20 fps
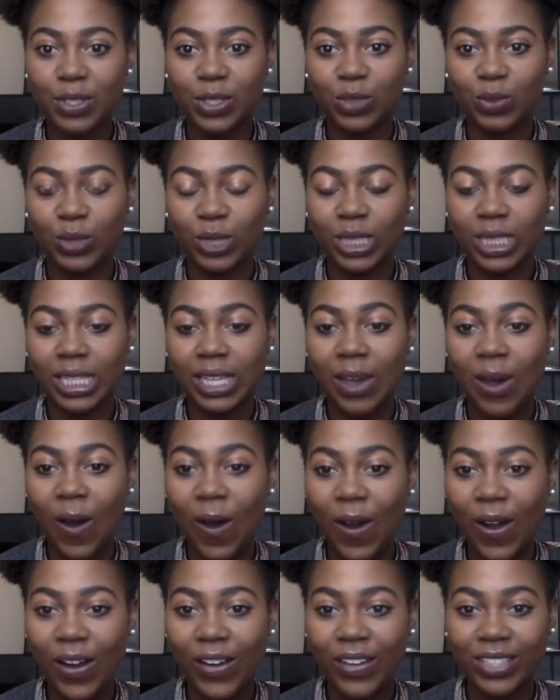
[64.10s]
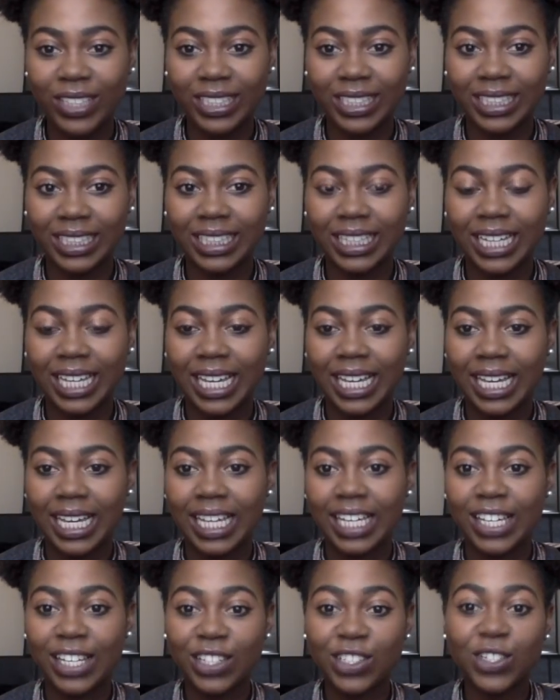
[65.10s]
it's really hard to
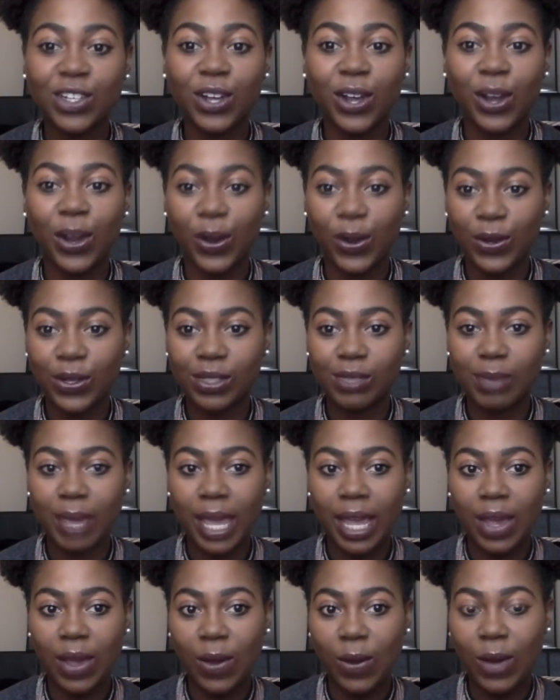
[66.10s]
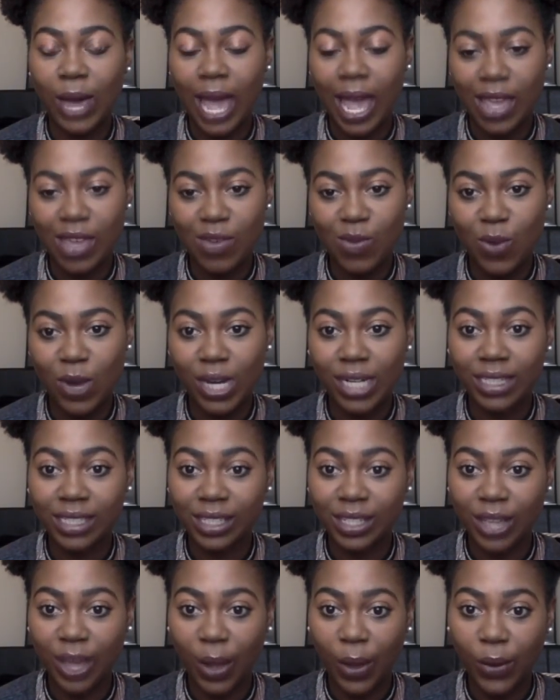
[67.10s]
get your curls back going how you want it to
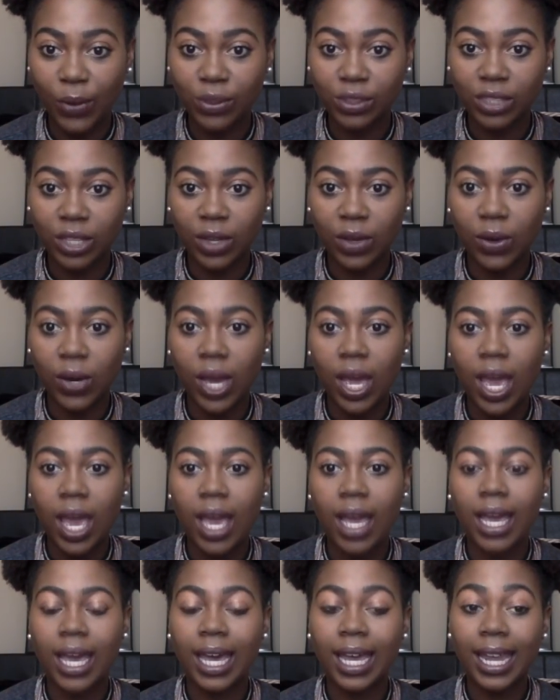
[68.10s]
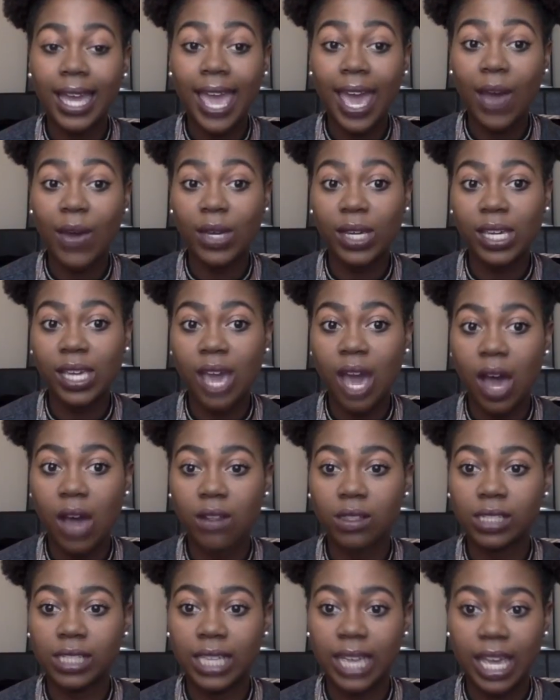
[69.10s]
go. So cutting out heat
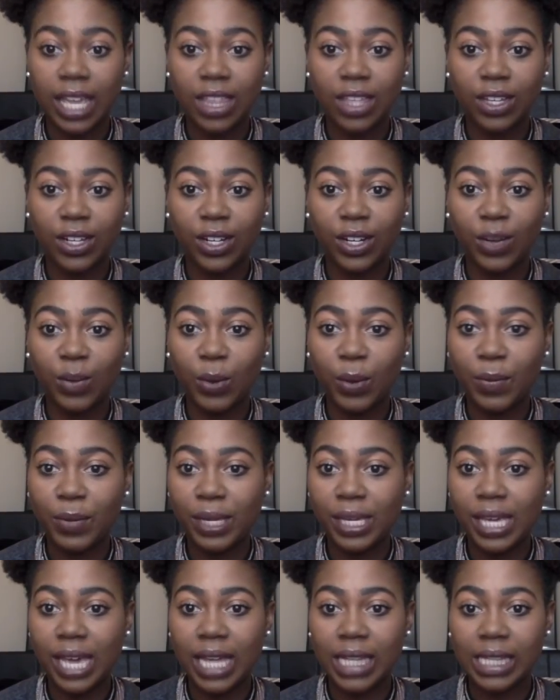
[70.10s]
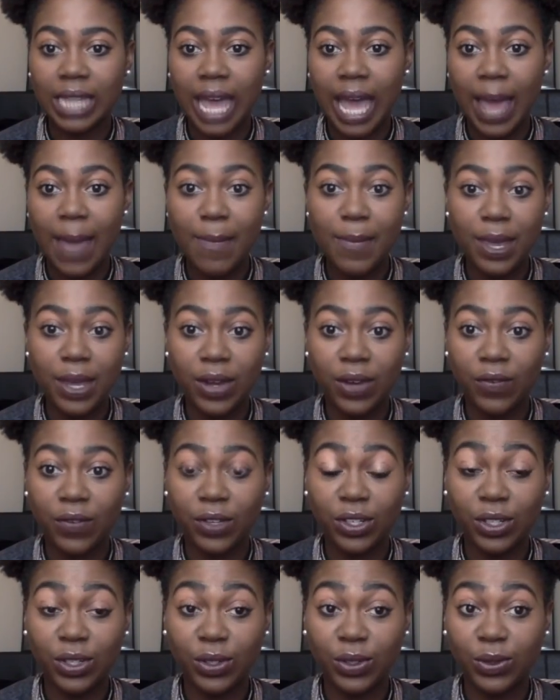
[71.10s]
altogether would be a lot better for
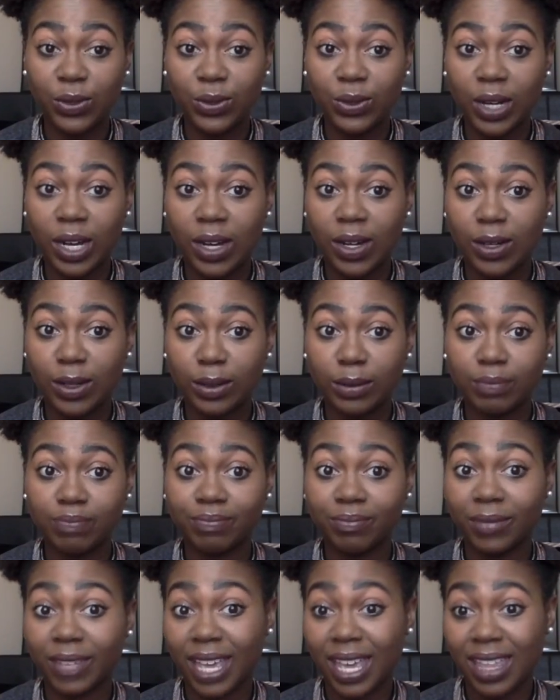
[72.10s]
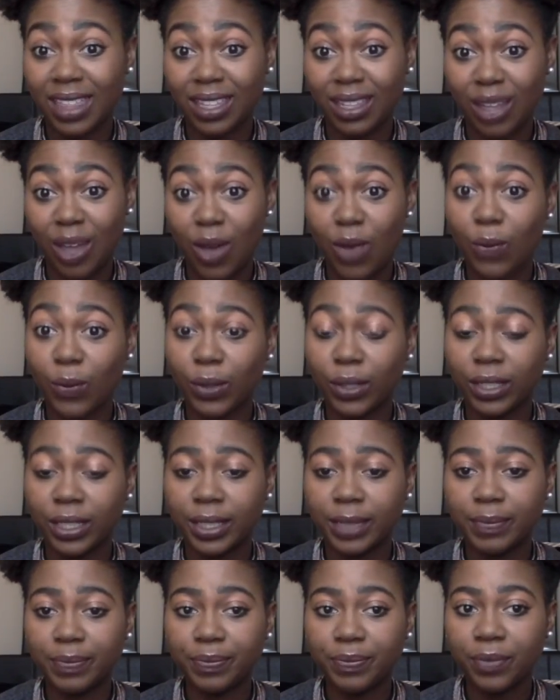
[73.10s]
you in the long
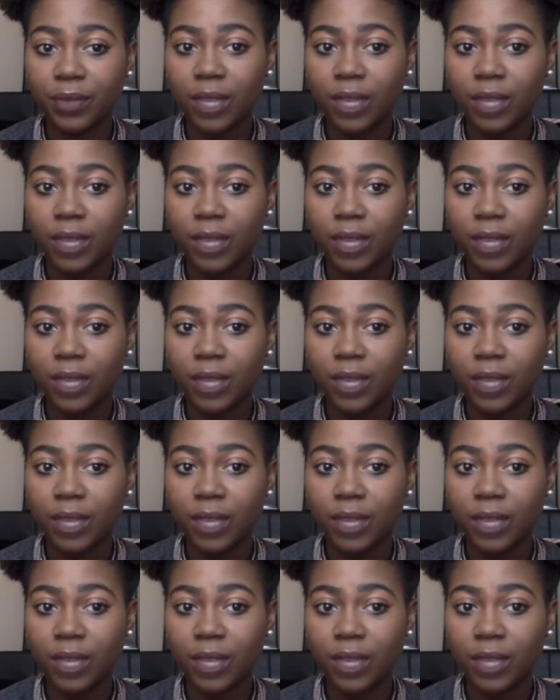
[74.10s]
run.